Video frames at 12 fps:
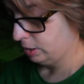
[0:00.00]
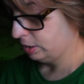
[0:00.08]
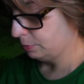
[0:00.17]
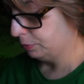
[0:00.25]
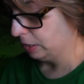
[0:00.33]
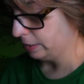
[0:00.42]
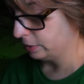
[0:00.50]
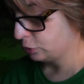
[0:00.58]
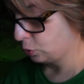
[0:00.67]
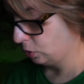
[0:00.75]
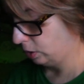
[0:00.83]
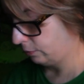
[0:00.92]
The bloody
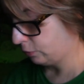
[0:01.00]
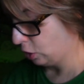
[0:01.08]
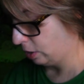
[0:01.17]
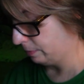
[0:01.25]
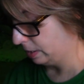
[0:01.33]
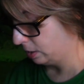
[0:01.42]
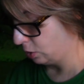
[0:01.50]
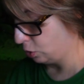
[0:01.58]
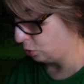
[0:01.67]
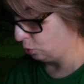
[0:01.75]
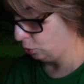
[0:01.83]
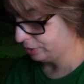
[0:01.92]
toil of combat,
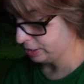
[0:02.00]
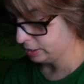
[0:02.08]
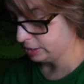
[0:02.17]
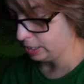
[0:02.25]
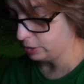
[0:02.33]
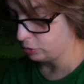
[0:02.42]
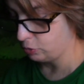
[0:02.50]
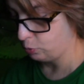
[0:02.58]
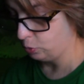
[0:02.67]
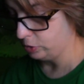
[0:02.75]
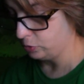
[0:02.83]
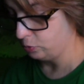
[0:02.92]
old contender,
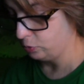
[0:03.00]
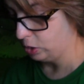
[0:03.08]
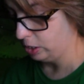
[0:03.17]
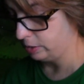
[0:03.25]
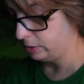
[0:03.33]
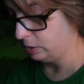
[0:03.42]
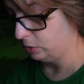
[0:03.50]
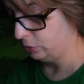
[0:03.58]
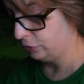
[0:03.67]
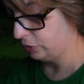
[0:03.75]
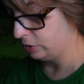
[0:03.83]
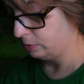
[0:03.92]
will you not
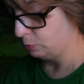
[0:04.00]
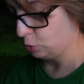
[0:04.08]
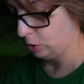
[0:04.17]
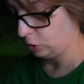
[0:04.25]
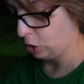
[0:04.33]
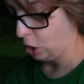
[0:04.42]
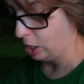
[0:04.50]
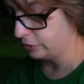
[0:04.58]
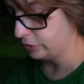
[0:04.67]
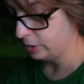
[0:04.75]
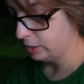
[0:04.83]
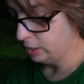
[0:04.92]
yield to the immortal
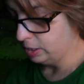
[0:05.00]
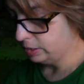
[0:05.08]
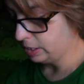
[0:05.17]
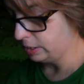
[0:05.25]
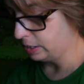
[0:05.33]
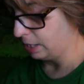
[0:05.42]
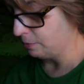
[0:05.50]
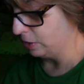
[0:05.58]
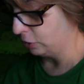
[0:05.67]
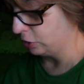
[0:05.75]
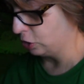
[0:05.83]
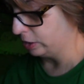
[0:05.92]
gods? That
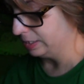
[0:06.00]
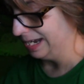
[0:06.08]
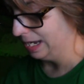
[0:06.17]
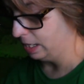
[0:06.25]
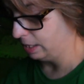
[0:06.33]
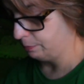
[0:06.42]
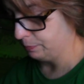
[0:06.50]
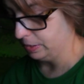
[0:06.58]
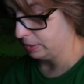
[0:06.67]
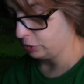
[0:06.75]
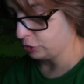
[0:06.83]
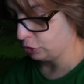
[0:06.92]
nightmare cannot die,
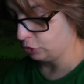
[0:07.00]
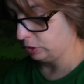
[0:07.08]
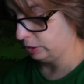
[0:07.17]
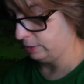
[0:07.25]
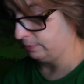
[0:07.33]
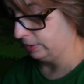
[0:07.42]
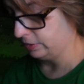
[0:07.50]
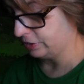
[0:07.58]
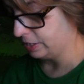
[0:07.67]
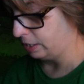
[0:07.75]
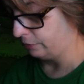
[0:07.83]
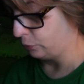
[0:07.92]
being eternal evil
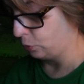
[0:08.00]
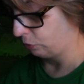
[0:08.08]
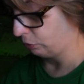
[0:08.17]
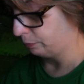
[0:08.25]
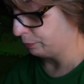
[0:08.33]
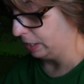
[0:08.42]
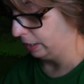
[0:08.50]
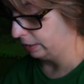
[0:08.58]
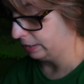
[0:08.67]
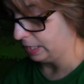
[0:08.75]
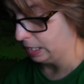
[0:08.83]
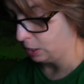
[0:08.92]
itself, horror and pain
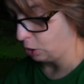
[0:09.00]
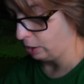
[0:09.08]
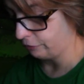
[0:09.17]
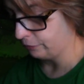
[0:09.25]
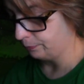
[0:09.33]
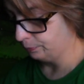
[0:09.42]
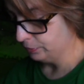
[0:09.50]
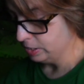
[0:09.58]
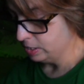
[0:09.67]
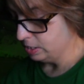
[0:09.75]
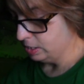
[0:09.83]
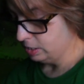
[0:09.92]
and chaos.
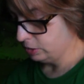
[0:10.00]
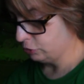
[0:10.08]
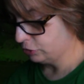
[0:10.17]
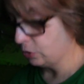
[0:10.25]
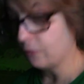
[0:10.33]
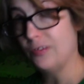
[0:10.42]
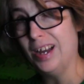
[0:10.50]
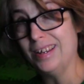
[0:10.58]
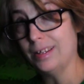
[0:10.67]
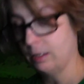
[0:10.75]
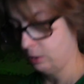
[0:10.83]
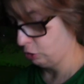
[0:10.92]
There's no
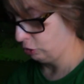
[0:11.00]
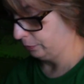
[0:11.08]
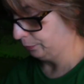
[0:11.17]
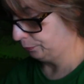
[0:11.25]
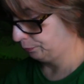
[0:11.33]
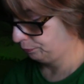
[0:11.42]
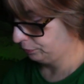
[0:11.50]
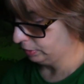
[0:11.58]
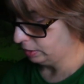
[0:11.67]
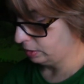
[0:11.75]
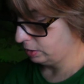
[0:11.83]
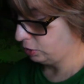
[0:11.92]
fighting her.
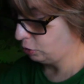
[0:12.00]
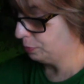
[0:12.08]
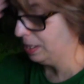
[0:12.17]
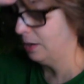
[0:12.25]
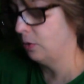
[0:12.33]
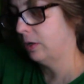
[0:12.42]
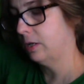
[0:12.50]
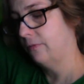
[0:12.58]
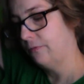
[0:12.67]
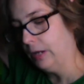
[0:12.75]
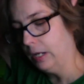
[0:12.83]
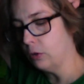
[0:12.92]
No power can
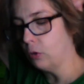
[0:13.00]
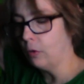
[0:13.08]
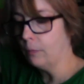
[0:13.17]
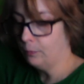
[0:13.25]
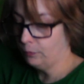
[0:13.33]
fight her.